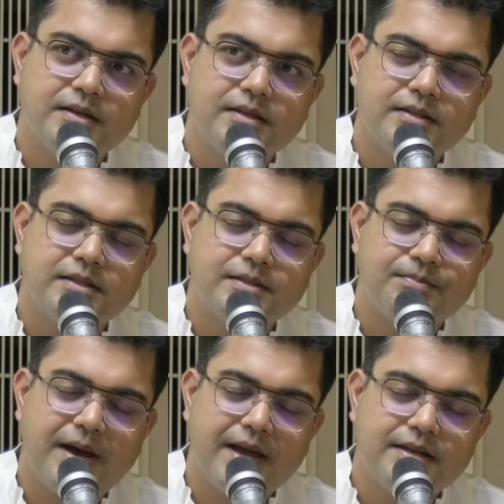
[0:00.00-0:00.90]

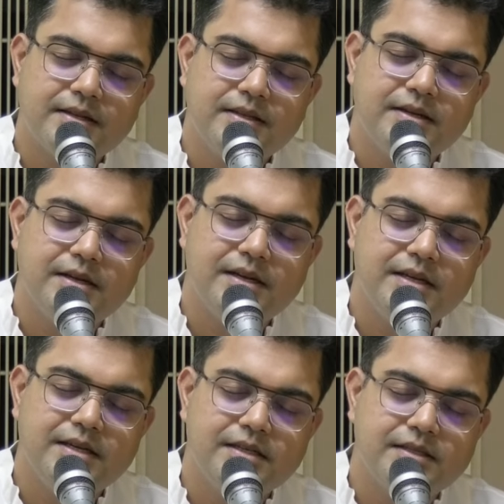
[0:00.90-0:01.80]
despite the
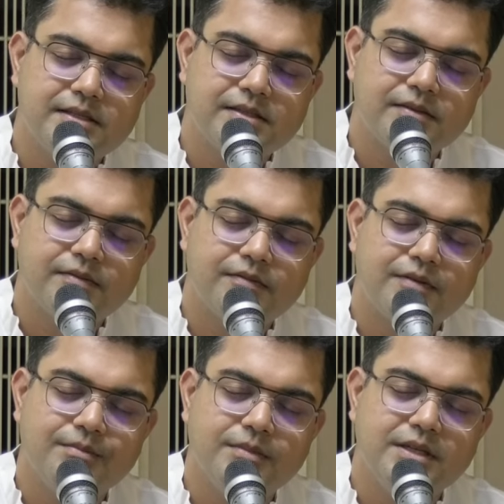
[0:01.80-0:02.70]
release
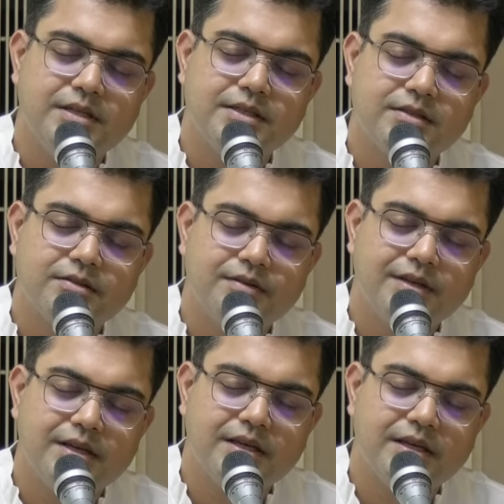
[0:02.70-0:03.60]
from these
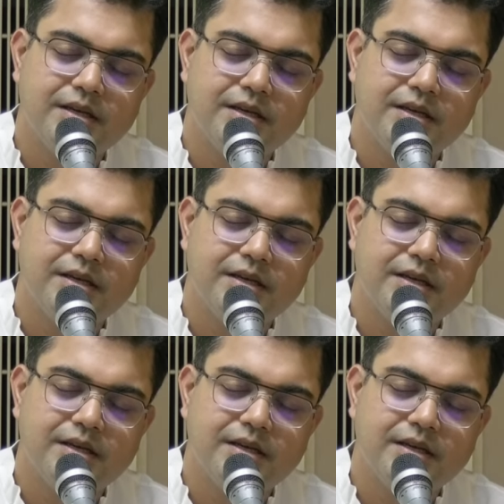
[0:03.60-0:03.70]
three.